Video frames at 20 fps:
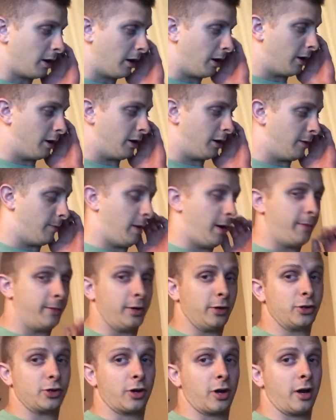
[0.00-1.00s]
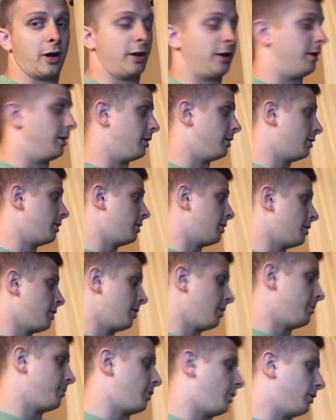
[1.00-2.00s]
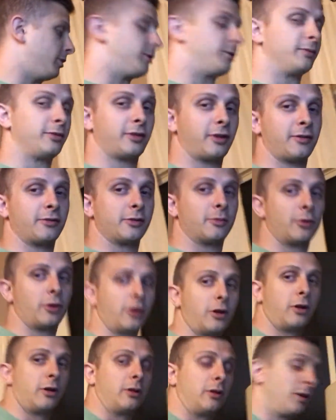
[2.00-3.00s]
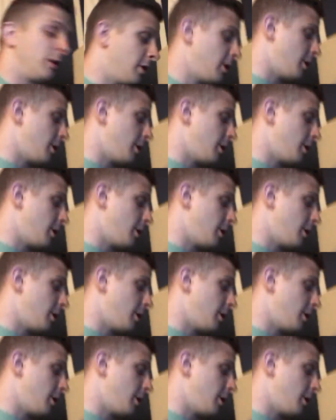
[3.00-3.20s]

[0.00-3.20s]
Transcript: I'm gonna try and post some stuff tomorrow.